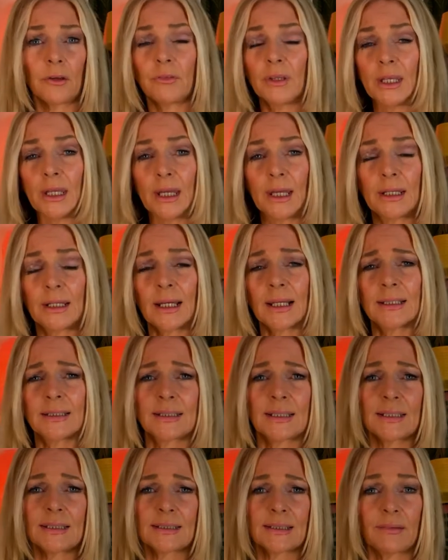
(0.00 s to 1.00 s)
of the Year
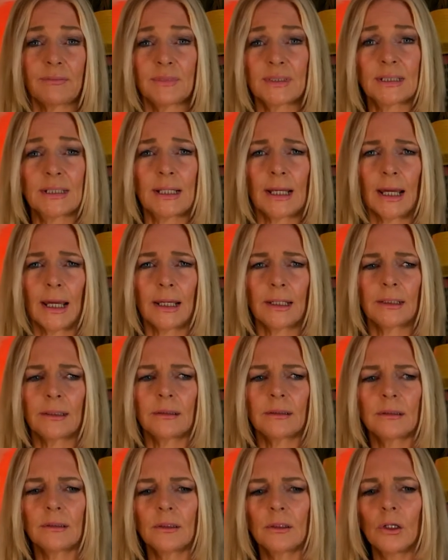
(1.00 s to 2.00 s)
nineteen seventy-nine,